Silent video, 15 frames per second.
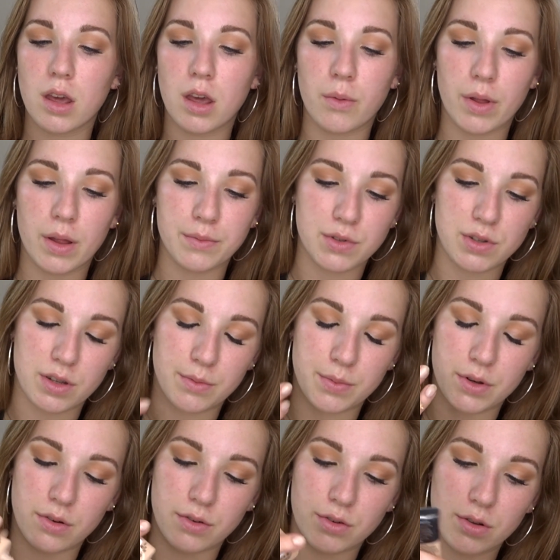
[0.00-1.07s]
well, I'm just going to
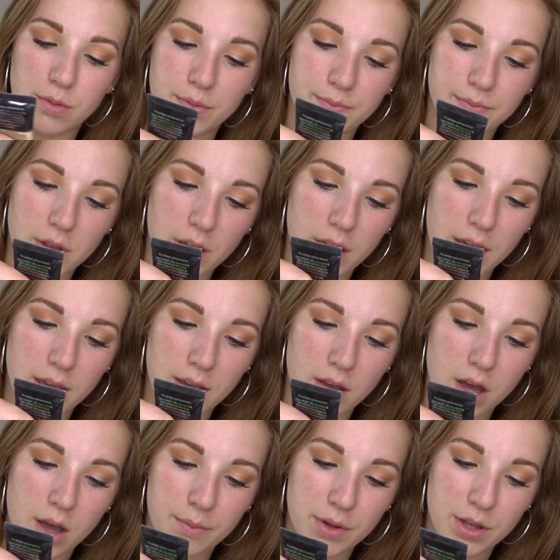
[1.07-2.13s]
put it on top. Okay,
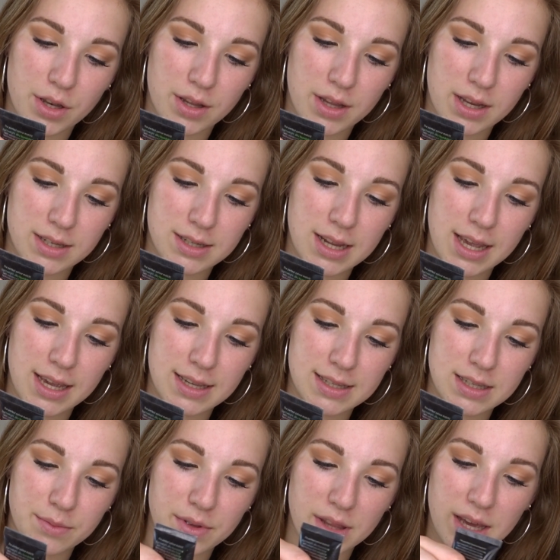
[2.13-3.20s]
I'm going to then take
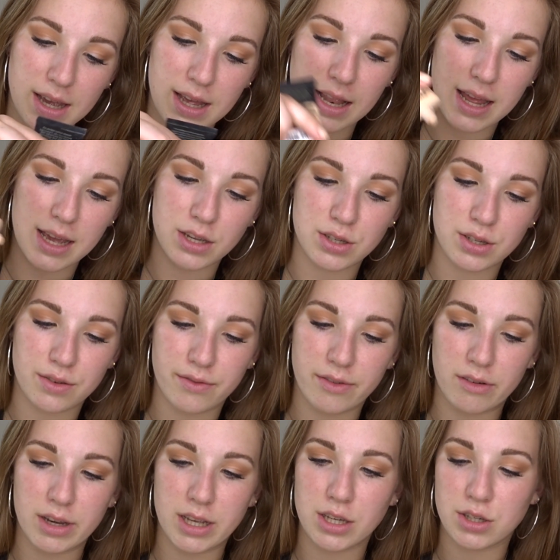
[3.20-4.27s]
some of that Collection
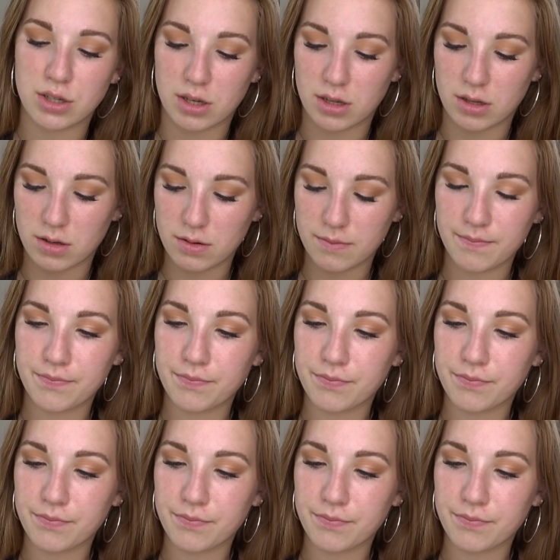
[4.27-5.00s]
foundation